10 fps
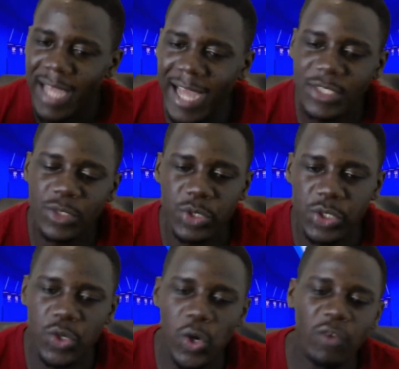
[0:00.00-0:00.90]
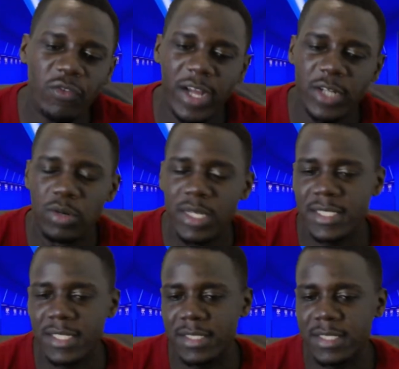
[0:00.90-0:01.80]
Arsenal's new offer to
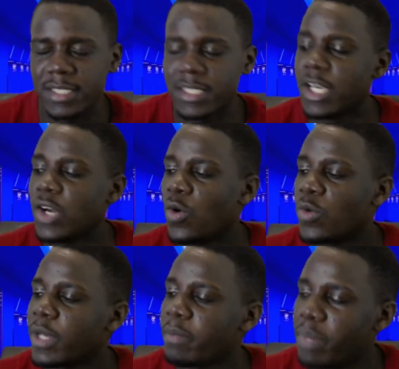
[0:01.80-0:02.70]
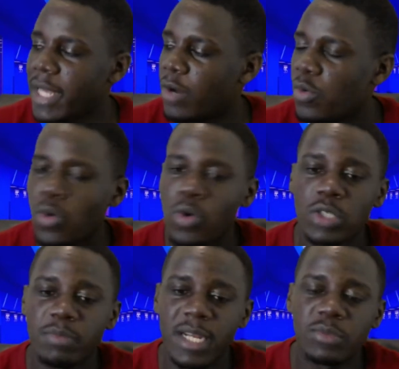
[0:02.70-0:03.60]
Leicester City on a player who
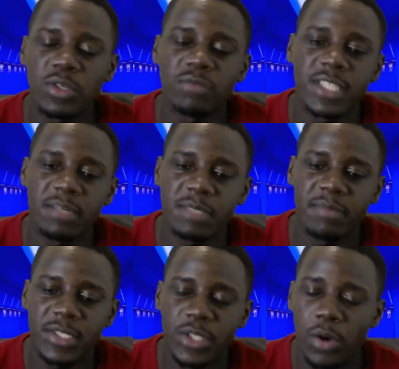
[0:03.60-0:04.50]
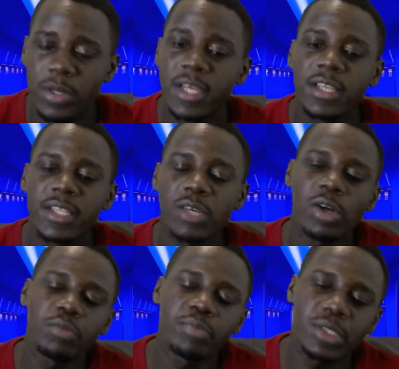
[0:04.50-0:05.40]
goes by names of James Maddison? They
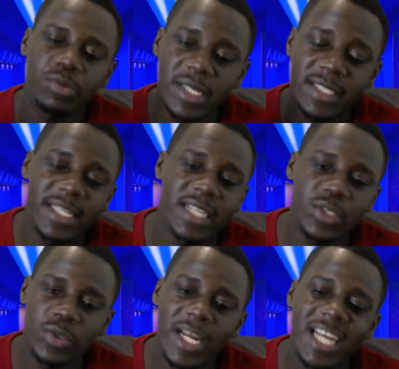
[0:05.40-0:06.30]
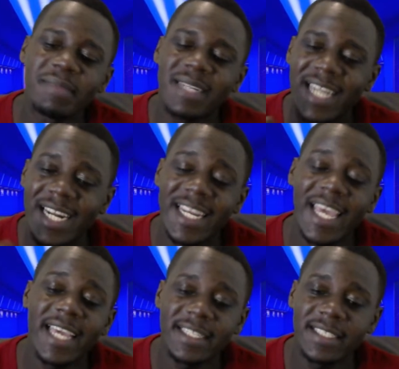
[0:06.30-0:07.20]
want to put Reiss Nelson and
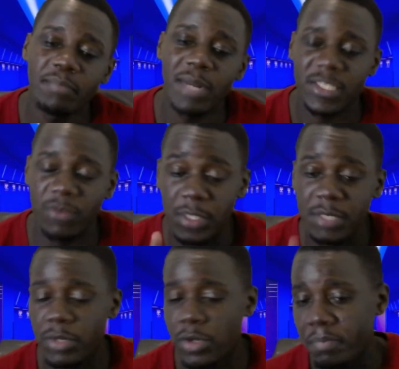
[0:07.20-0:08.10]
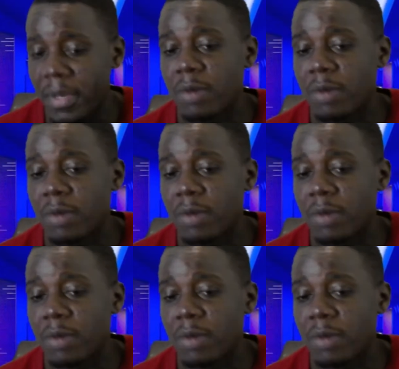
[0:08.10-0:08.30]
Maitland-Niles plus £40 million